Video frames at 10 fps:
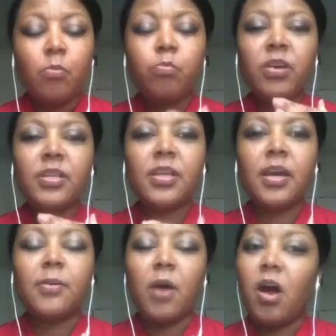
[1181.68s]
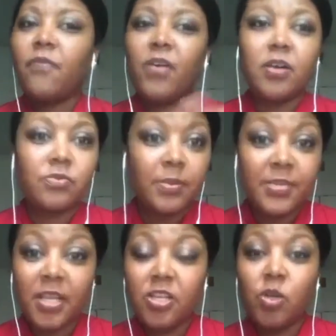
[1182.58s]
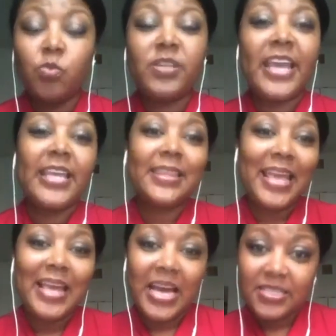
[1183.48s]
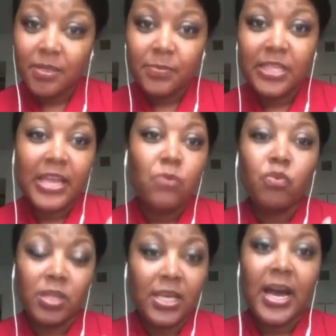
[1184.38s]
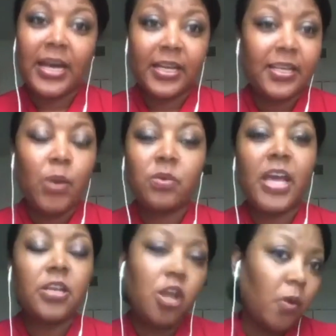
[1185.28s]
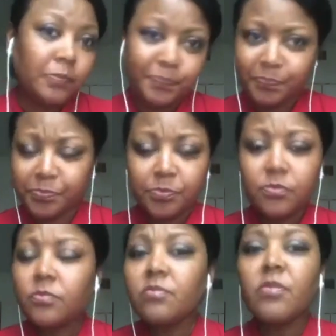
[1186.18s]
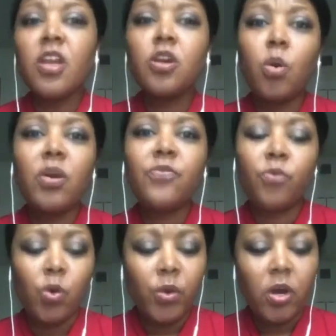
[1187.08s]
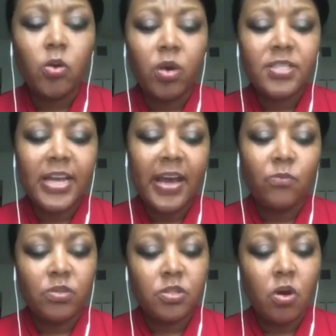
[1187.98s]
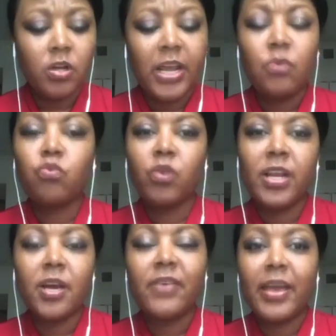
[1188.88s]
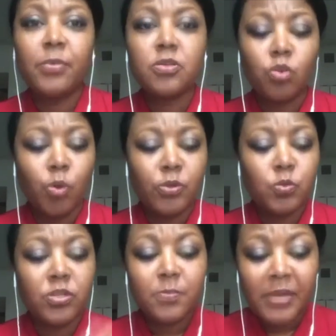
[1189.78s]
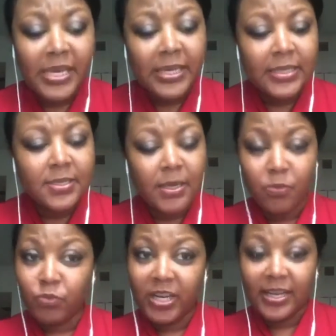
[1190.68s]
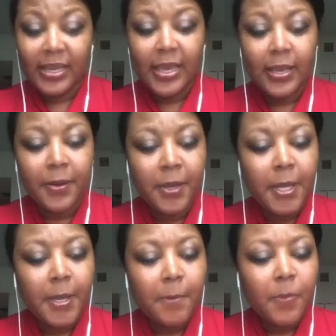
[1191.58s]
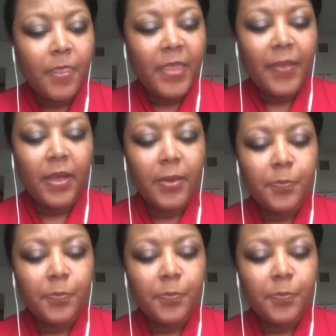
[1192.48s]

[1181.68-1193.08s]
But our founders, I'm telling you, when they got something, they really got it. And they were like, no, going forward, we are going to have what's called a writ of habeas corpus, which means, I'm going to read it again, that